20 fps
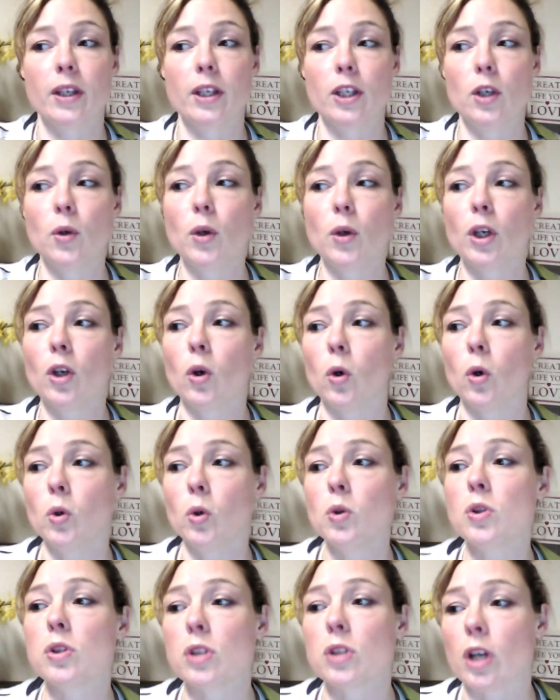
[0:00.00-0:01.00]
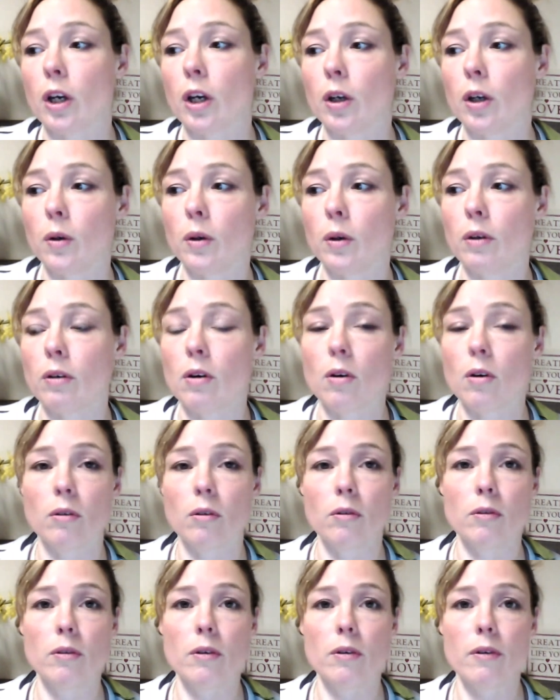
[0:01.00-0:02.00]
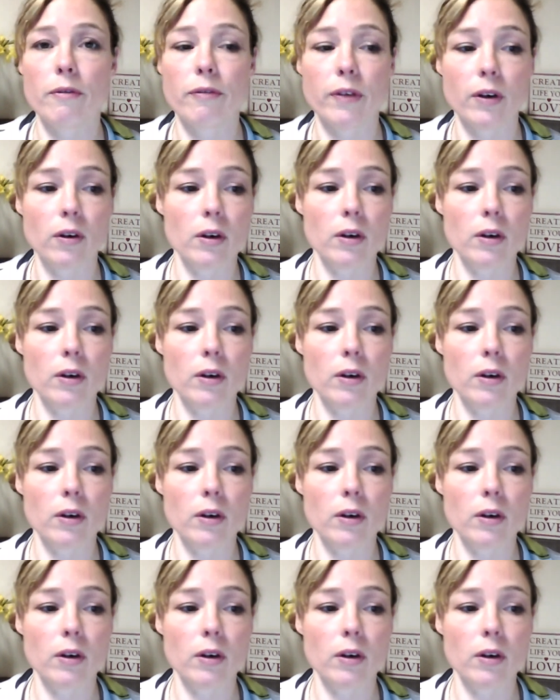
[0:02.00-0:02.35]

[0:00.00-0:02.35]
You can also feel